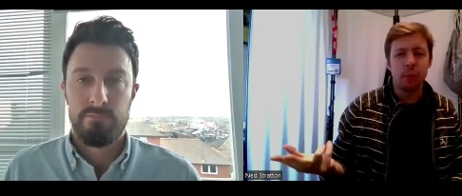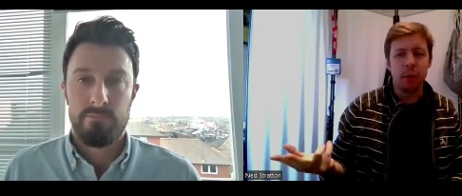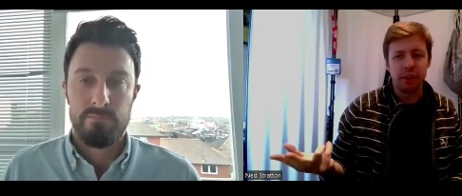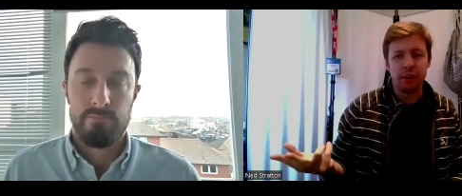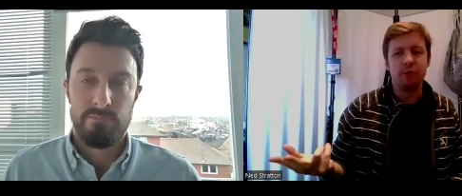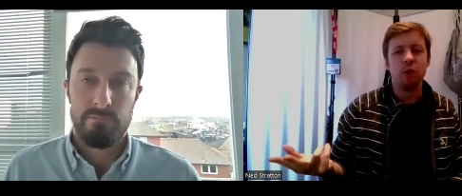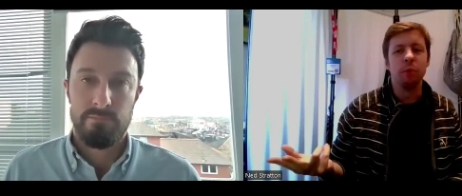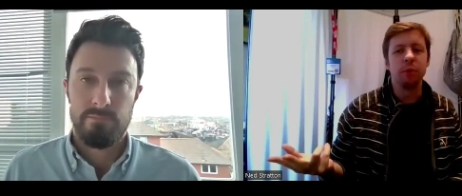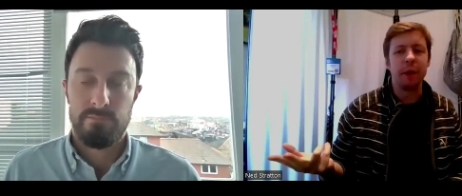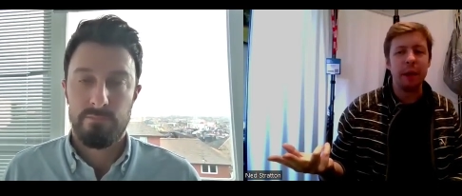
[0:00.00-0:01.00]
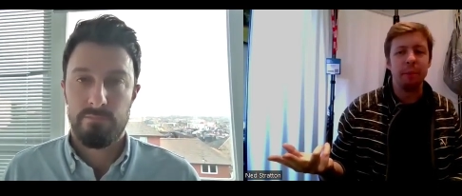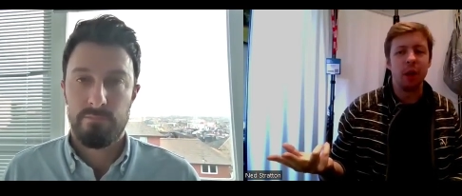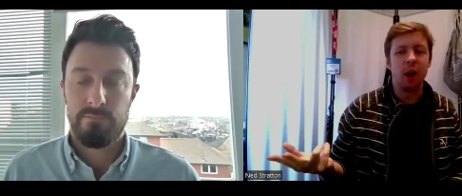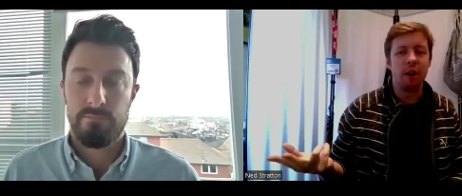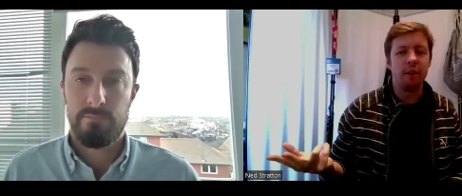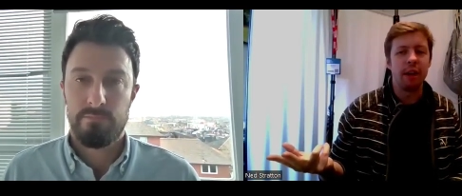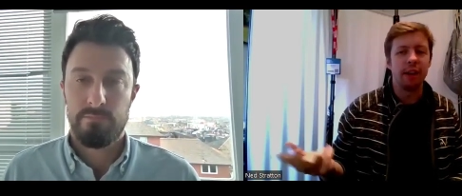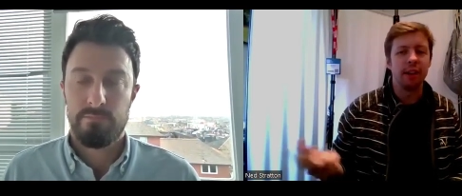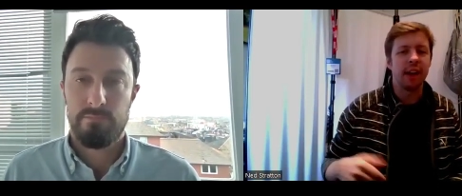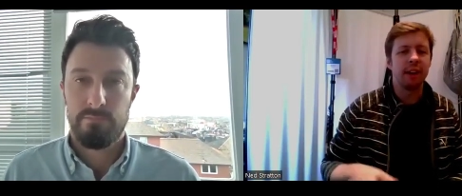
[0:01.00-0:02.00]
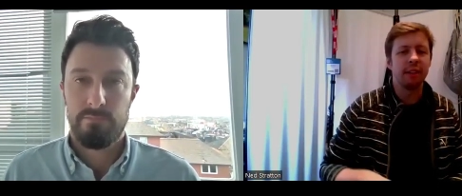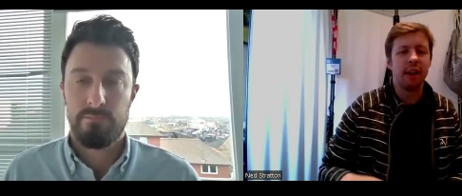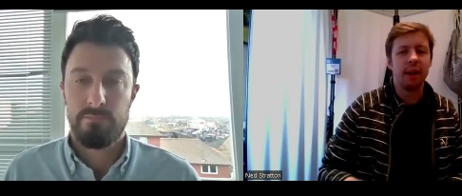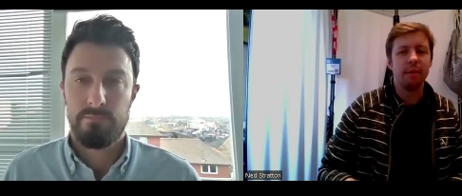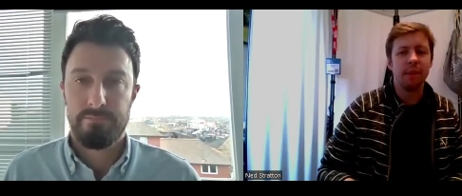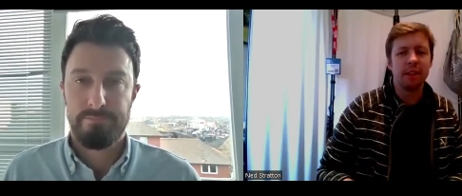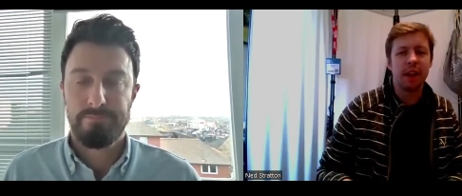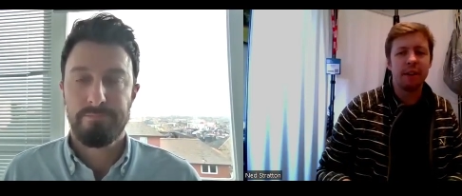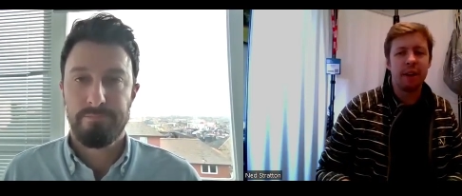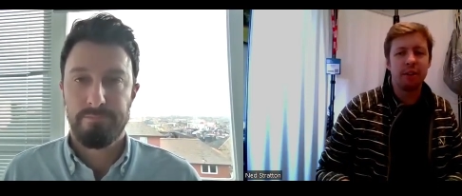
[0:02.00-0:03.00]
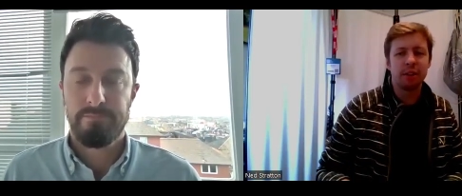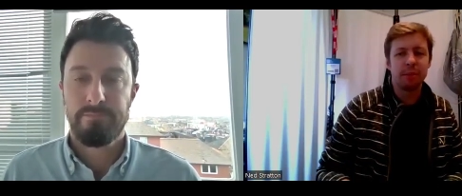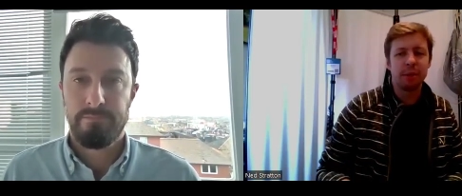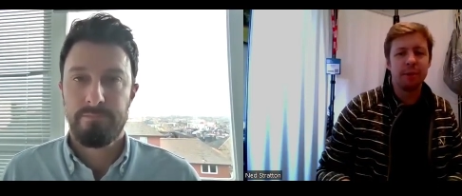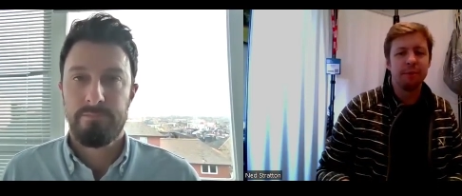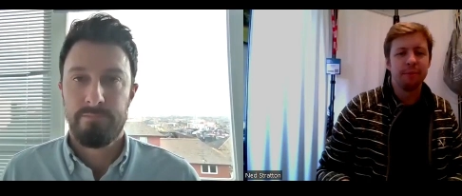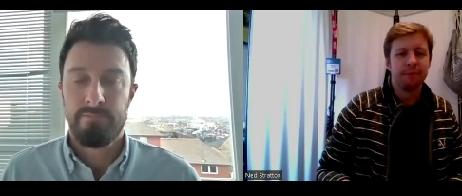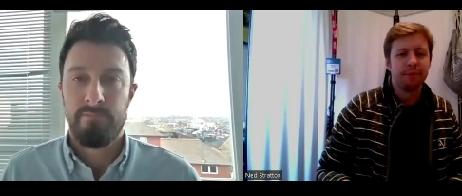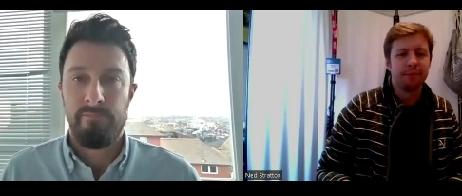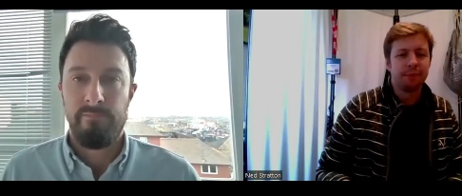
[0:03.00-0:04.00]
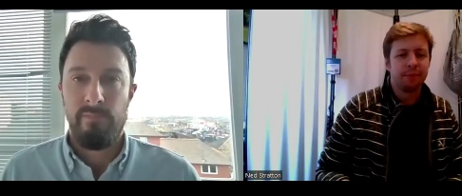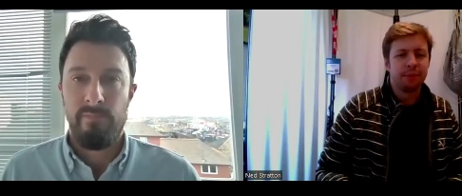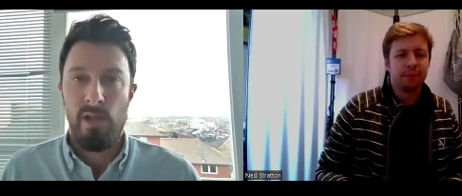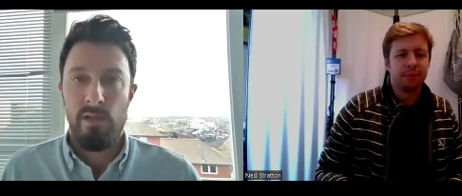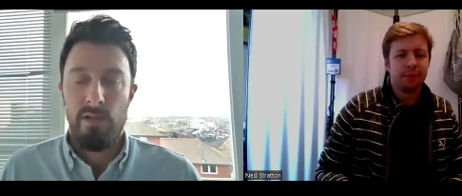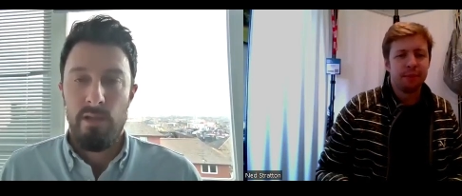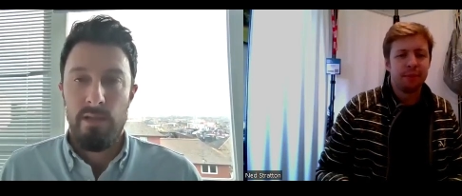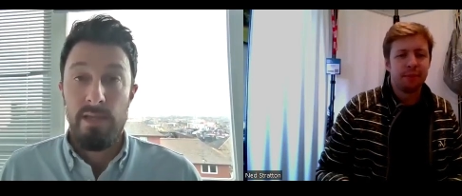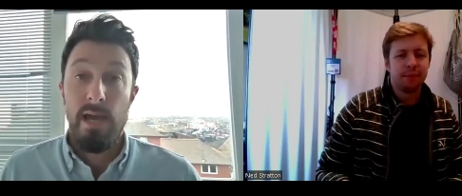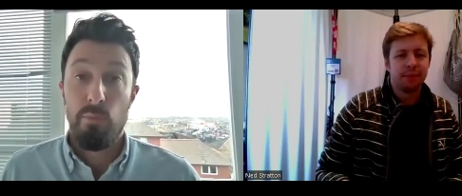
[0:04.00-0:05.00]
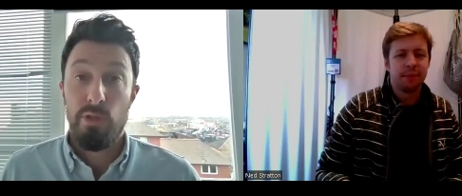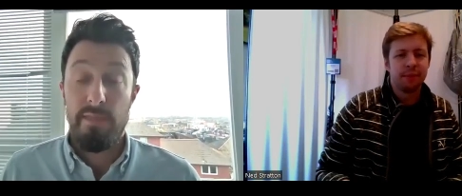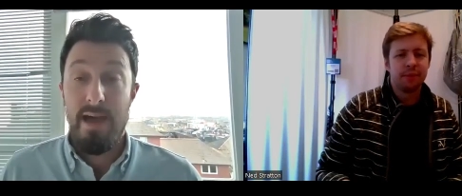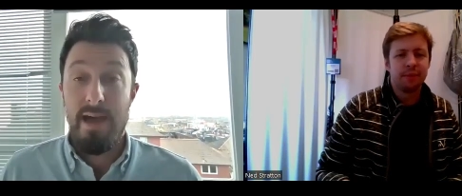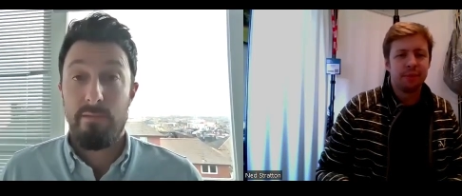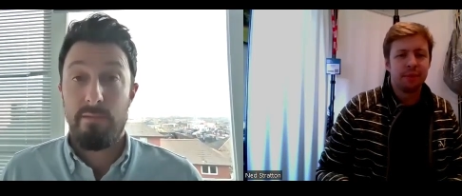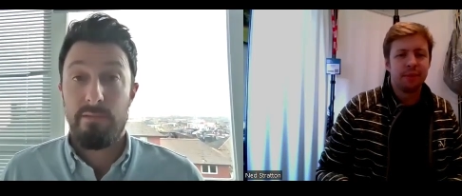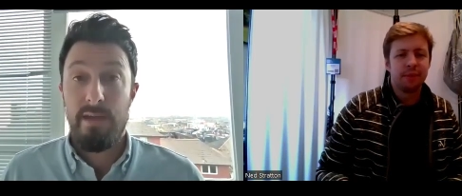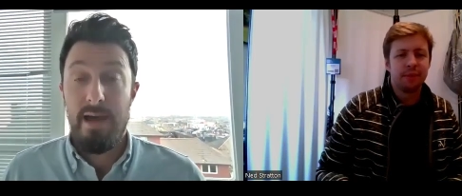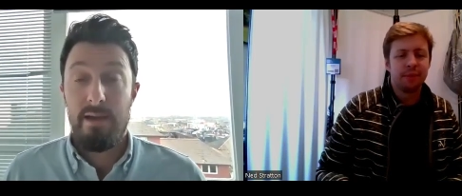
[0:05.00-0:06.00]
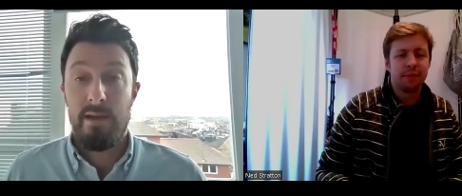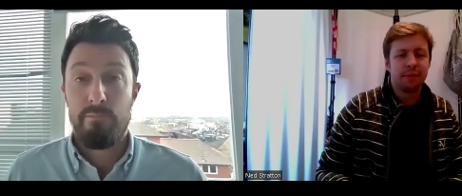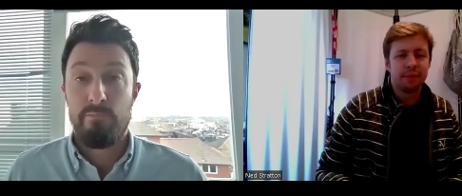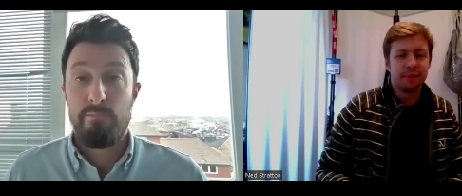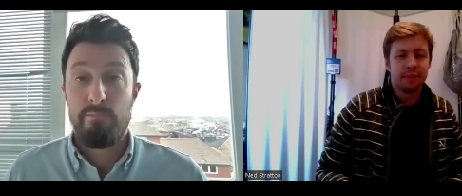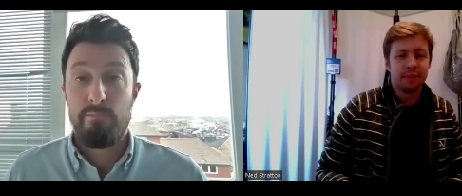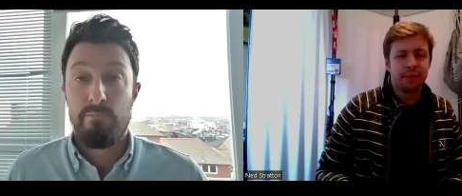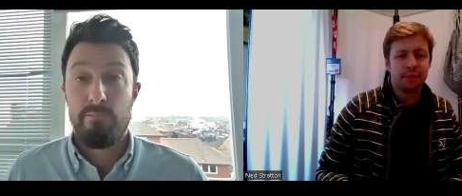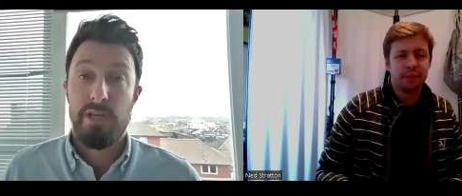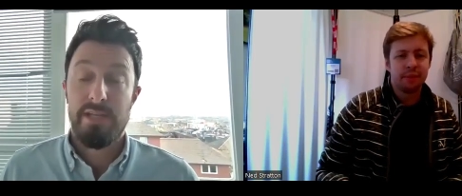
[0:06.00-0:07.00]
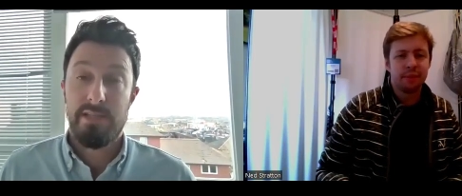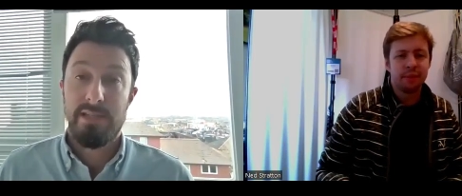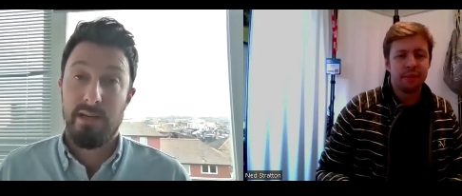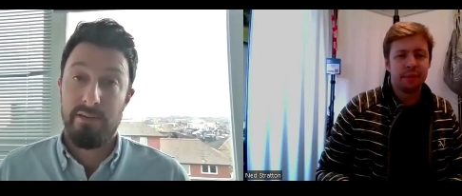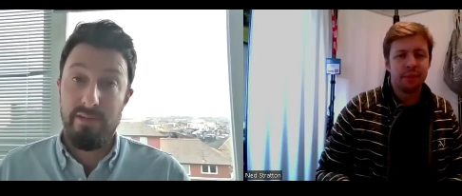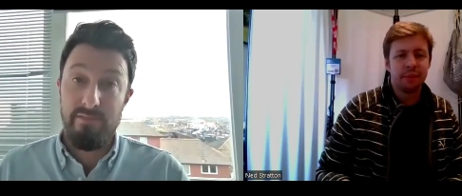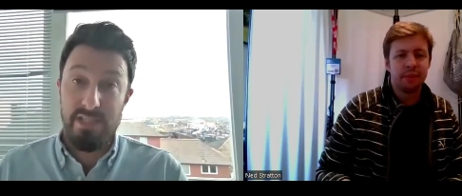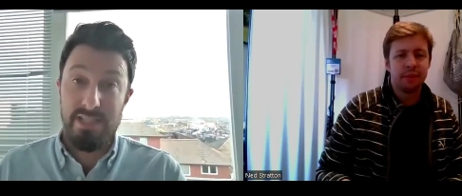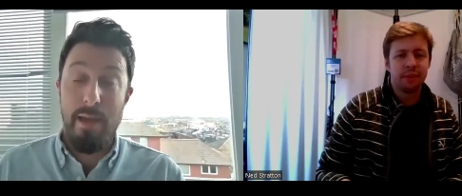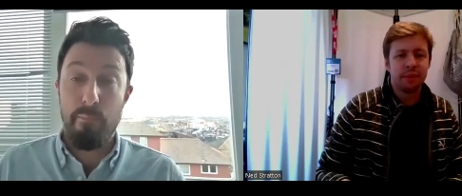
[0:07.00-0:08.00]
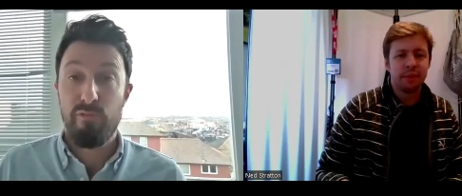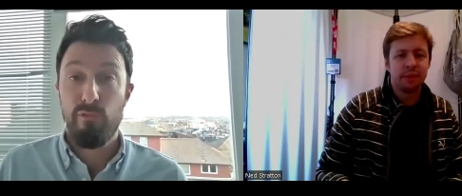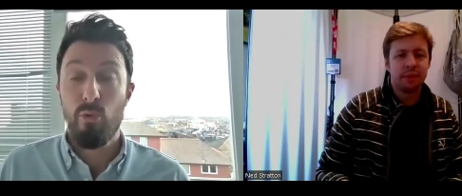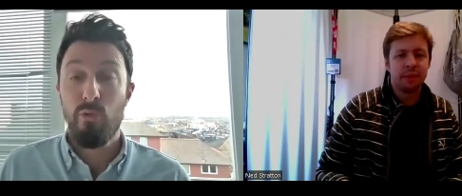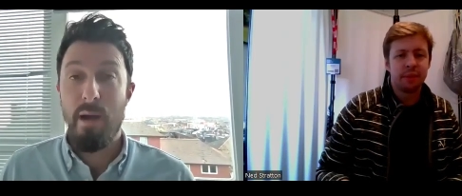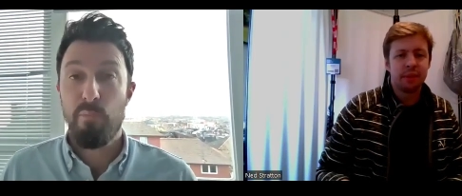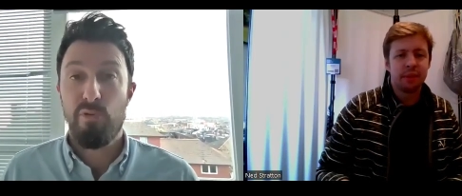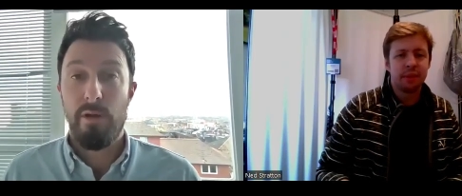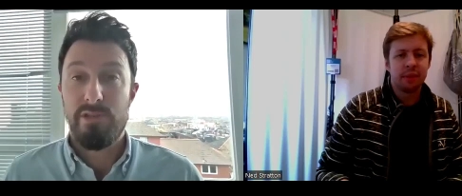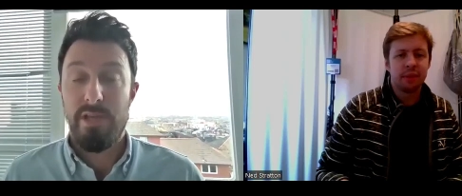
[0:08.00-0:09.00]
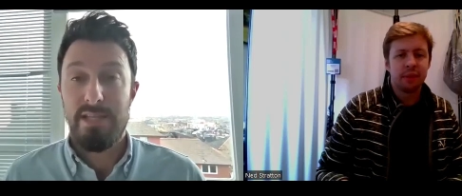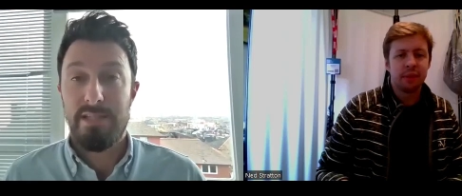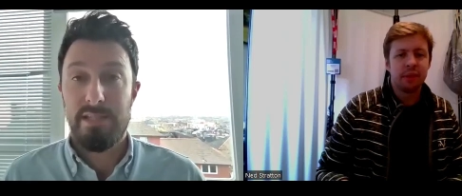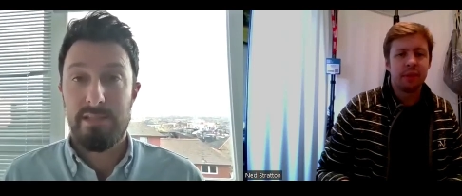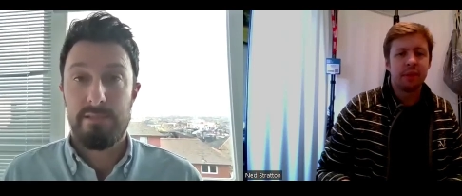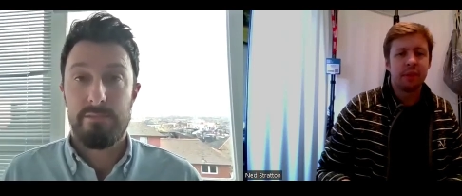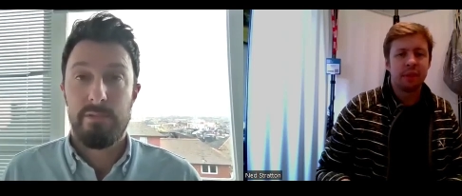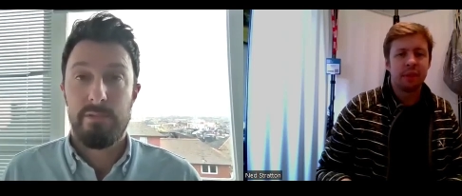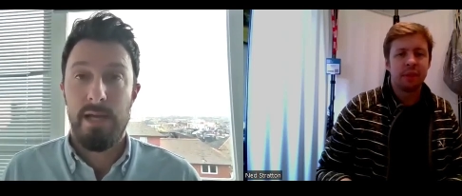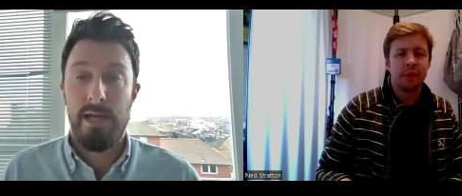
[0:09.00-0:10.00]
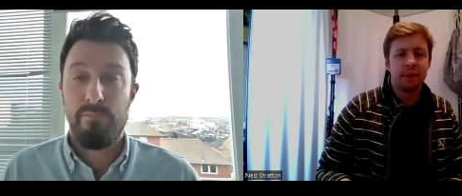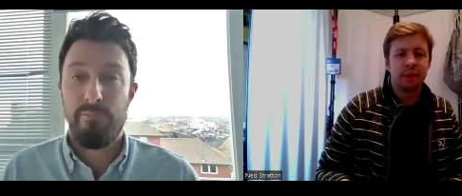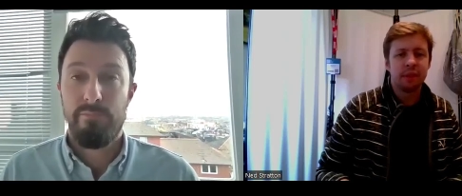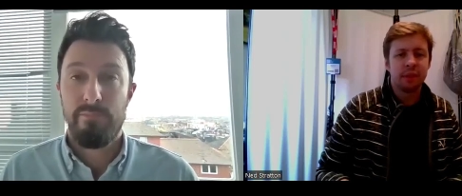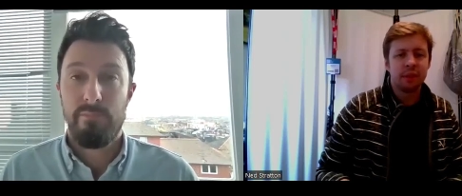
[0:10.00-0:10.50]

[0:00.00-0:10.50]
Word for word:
Speaker 1: which informs people hiring. Is that um, is that a fair assumption?
Speaker 2: Yeah, well, that that that um, solution is is kind of even a step before that process. It's um,